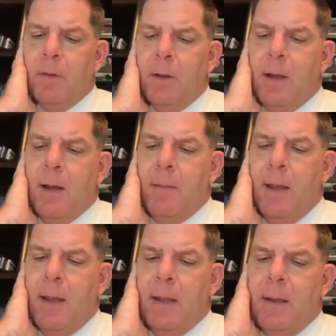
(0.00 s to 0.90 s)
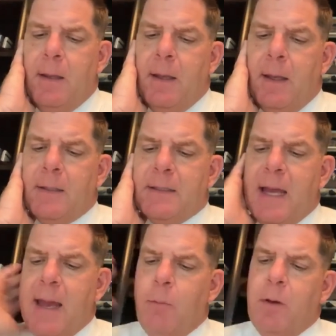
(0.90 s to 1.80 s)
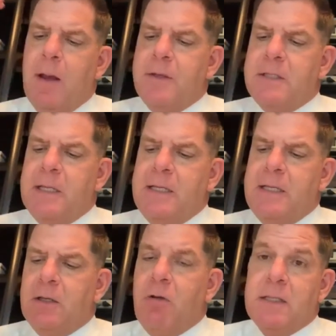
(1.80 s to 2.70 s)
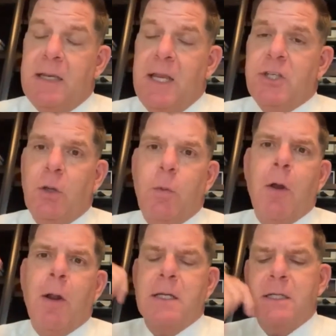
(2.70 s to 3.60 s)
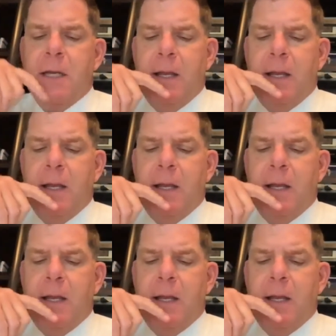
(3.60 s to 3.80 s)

And at a time when other cities across the nation, quite honestly,